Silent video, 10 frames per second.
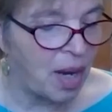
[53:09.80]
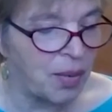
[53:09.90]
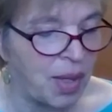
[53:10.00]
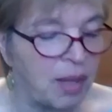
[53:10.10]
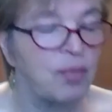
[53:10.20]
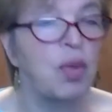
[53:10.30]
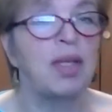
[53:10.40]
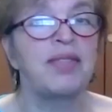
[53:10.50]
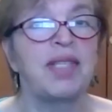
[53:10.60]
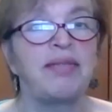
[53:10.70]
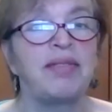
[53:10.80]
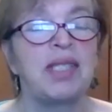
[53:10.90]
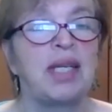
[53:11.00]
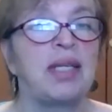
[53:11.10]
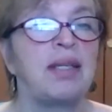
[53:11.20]
Okay, rule of
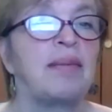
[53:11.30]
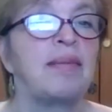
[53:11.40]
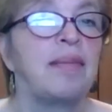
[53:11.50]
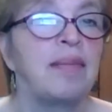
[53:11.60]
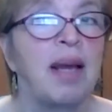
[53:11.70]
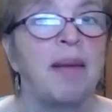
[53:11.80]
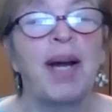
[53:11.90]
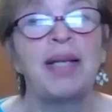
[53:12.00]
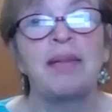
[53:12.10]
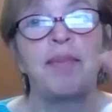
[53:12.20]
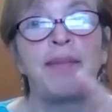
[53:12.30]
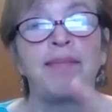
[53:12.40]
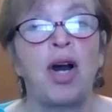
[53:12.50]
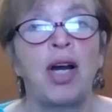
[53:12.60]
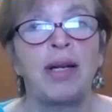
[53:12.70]
17. But but
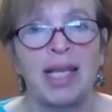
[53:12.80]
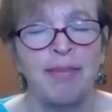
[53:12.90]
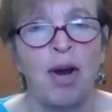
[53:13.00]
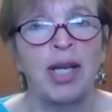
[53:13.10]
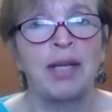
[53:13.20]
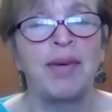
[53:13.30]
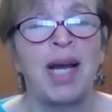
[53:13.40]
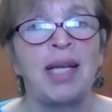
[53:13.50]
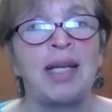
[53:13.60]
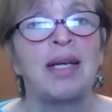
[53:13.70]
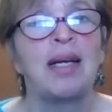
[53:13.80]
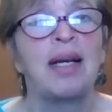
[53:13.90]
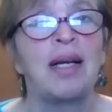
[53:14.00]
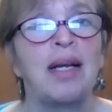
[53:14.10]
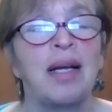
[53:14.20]
Mar that's Marty, right?
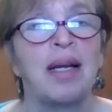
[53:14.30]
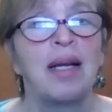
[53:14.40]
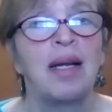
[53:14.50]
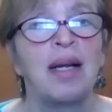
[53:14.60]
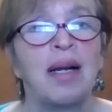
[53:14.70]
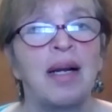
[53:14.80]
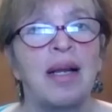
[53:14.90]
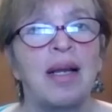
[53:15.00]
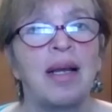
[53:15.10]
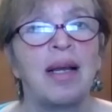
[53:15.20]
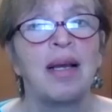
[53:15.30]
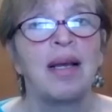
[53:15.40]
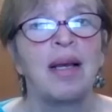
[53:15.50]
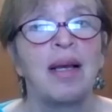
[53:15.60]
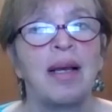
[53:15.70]
Bruce.
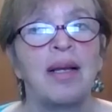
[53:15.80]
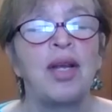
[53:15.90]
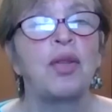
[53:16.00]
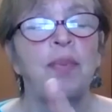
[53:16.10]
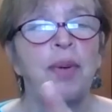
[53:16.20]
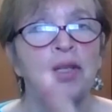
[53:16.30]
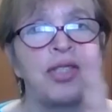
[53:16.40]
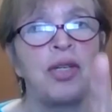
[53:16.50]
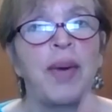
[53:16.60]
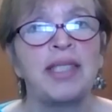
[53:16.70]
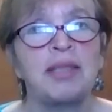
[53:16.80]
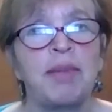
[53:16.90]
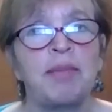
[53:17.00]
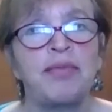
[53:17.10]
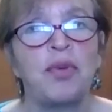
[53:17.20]
No, the person who asked
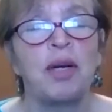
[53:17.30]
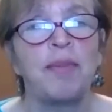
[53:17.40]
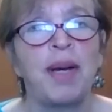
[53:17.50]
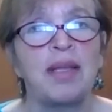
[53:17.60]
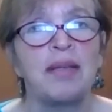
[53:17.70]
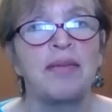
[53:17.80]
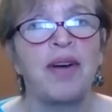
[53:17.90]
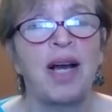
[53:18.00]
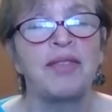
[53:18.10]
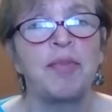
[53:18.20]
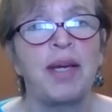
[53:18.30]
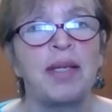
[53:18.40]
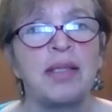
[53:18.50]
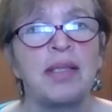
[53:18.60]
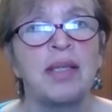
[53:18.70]
me before about the oh, five
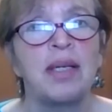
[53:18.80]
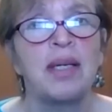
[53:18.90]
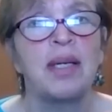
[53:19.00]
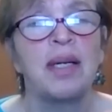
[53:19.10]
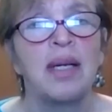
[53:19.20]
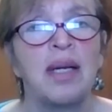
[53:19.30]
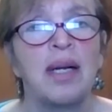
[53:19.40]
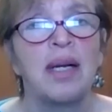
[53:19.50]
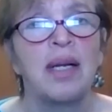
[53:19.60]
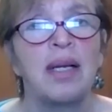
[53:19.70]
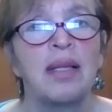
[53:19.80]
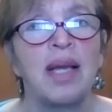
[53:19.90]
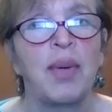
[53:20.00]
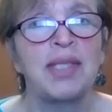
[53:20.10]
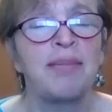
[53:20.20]
spades. I don't know. It
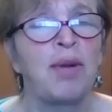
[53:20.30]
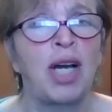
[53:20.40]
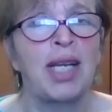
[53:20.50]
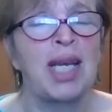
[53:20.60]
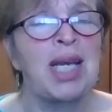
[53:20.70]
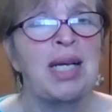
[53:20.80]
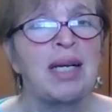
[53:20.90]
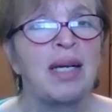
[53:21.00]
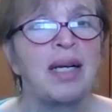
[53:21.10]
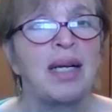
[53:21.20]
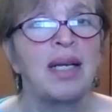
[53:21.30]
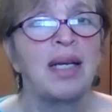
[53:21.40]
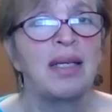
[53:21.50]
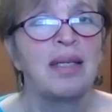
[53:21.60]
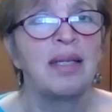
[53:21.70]
wasn't was Marty? Marty? It
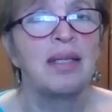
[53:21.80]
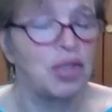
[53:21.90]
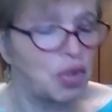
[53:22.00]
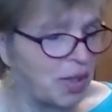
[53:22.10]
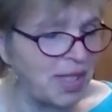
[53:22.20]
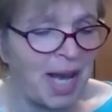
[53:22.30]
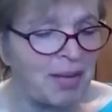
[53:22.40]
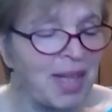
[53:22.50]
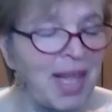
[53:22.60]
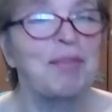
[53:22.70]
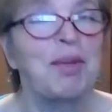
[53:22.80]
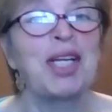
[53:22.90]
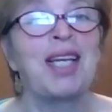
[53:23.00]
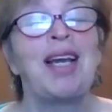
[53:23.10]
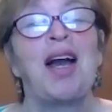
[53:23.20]
was Marty. Sure sounded Marty. like
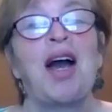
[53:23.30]
Marty.